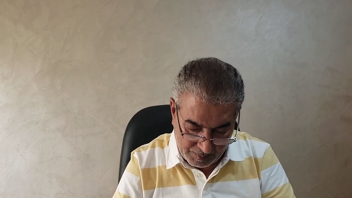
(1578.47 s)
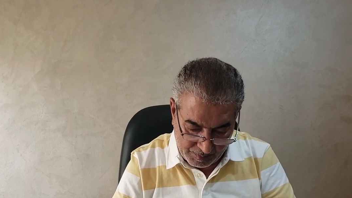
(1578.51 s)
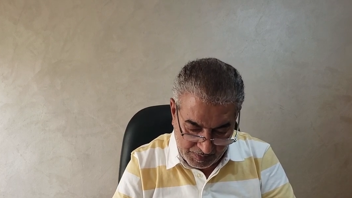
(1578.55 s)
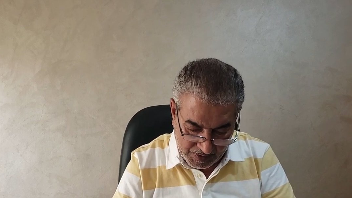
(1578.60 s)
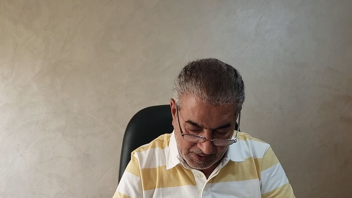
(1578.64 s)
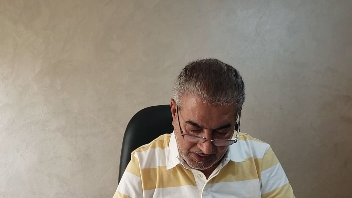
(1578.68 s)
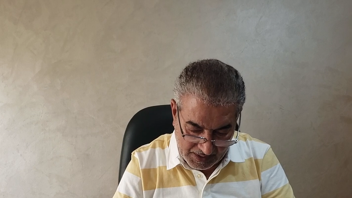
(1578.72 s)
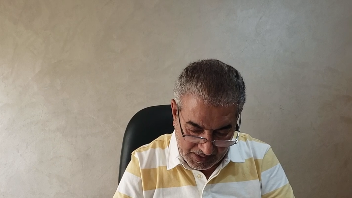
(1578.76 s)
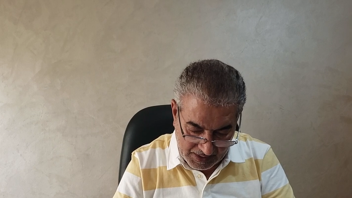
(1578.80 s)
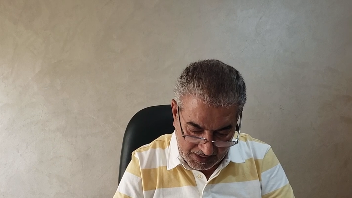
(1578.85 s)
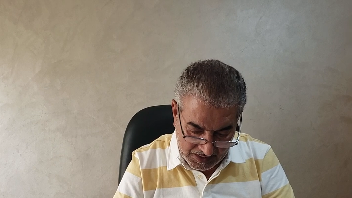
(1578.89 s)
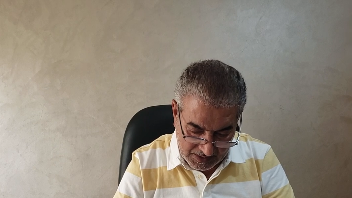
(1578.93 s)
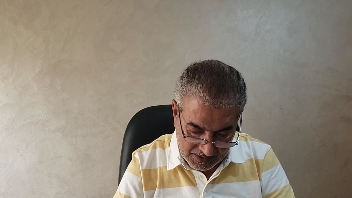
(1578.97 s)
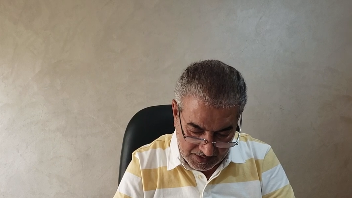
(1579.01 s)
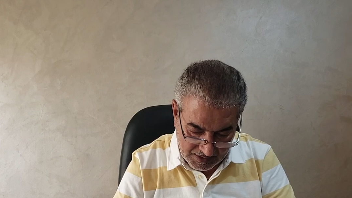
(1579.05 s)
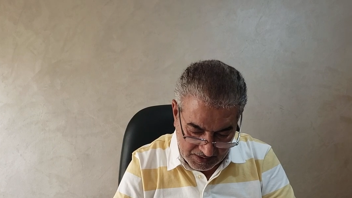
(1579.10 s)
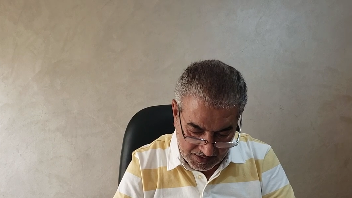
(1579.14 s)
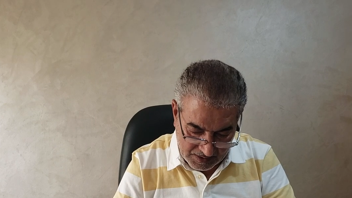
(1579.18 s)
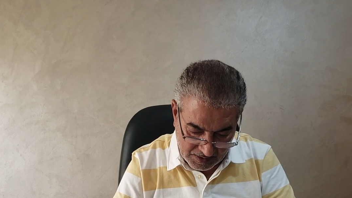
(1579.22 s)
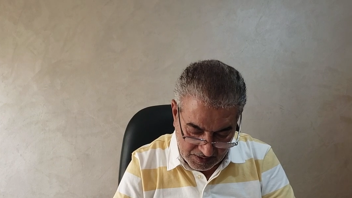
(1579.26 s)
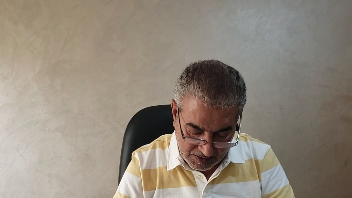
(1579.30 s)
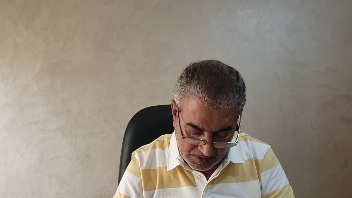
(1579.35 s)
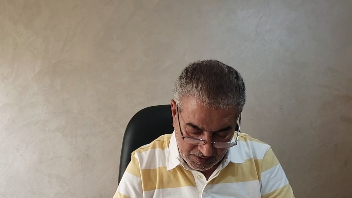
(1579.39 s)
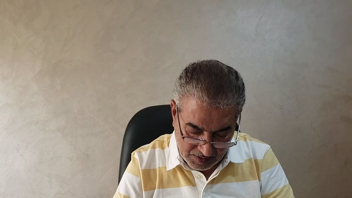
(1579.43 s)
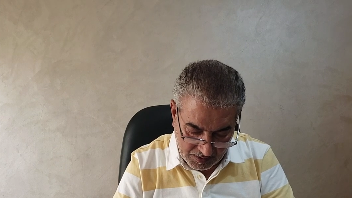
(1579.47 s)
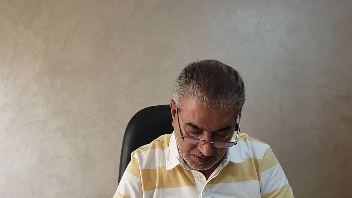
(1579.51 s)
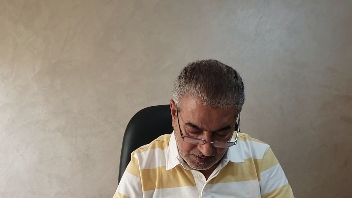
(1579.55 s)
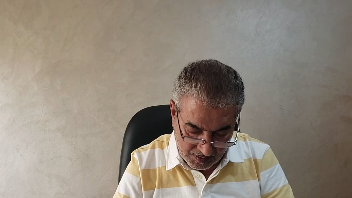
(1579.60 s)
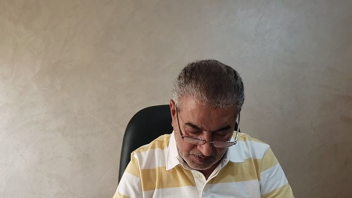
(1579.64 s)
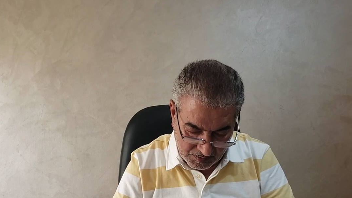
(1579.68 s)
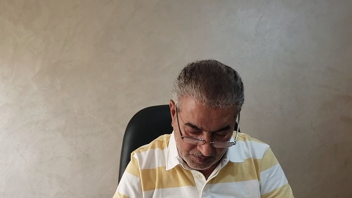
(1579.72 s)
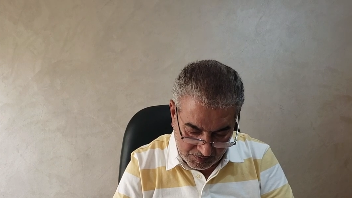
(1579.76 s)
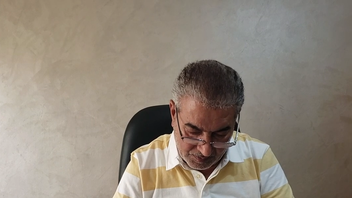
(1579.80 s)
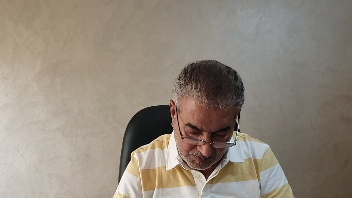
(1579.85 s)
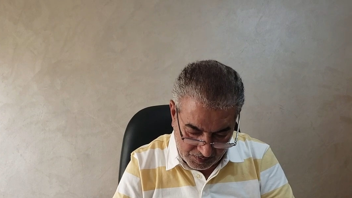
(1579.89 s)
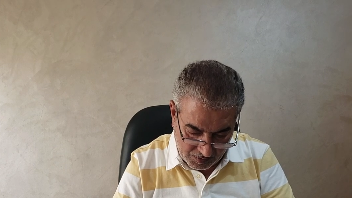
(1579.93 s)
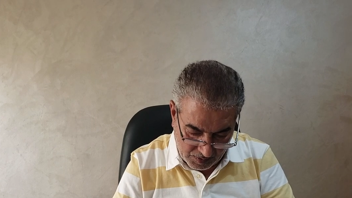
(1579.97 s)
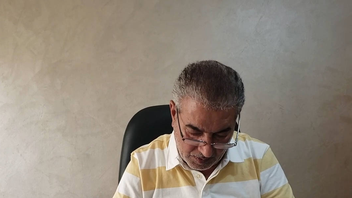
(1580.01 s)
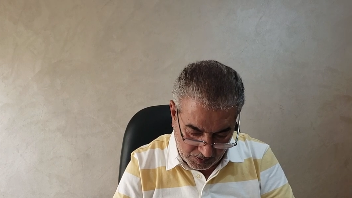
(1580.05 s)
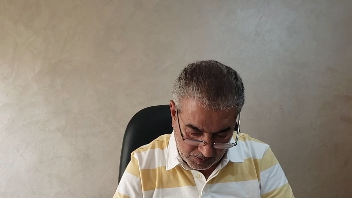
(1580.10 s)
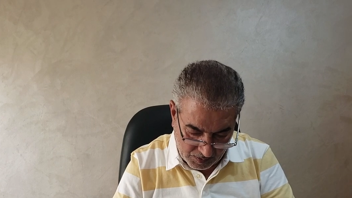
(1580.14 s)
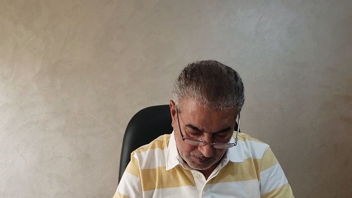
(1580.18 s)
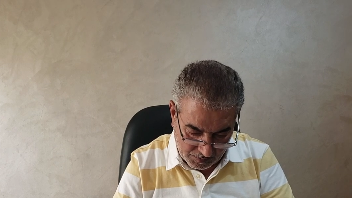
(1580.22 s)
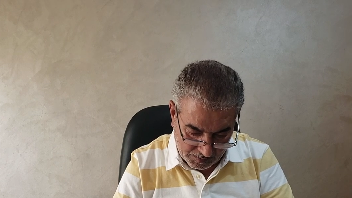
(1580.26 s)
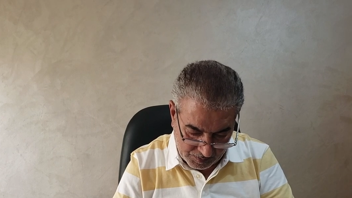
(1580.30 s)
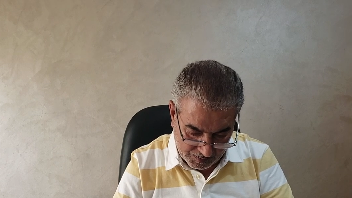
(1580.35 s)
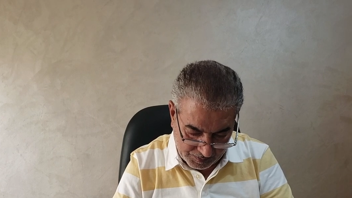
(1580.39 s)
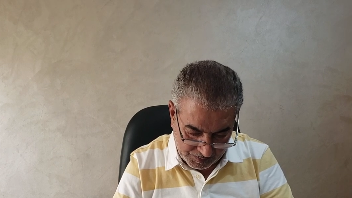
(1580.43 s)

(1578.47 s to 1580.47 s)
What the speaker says: base form.